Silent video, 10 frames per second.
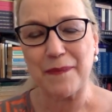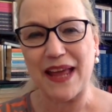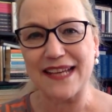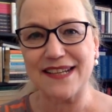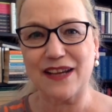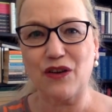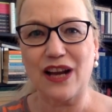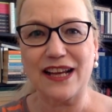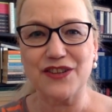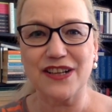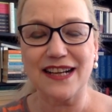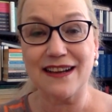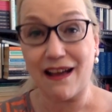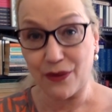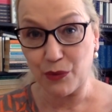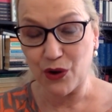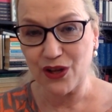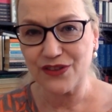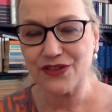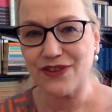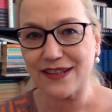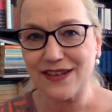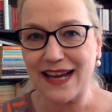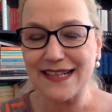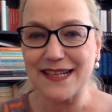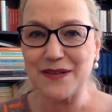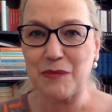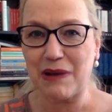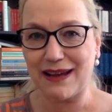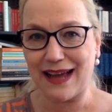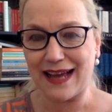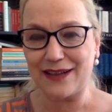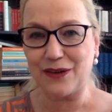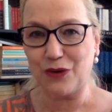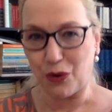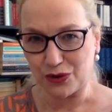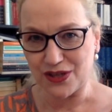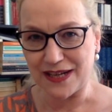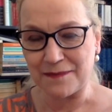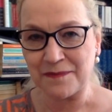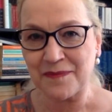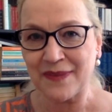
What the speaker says: essay collection, In Other Words, translated by Anne Goldstein.